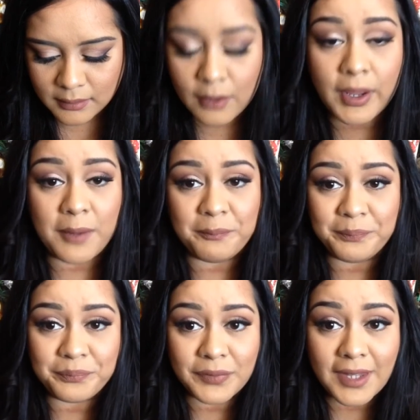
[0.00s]
okay,
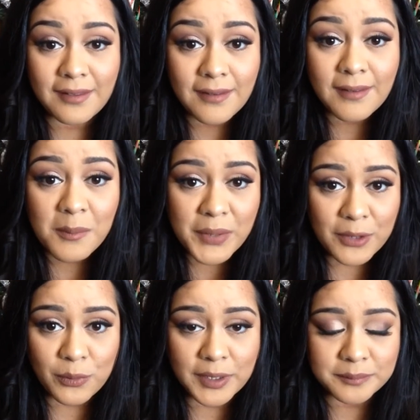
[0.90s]
this is a
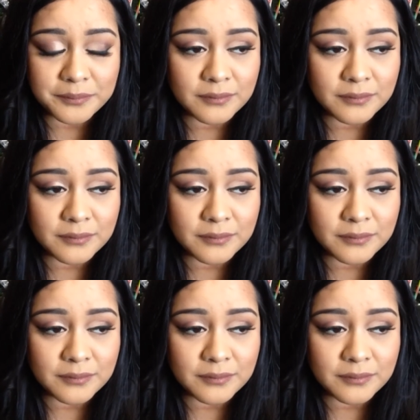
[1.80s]
big one.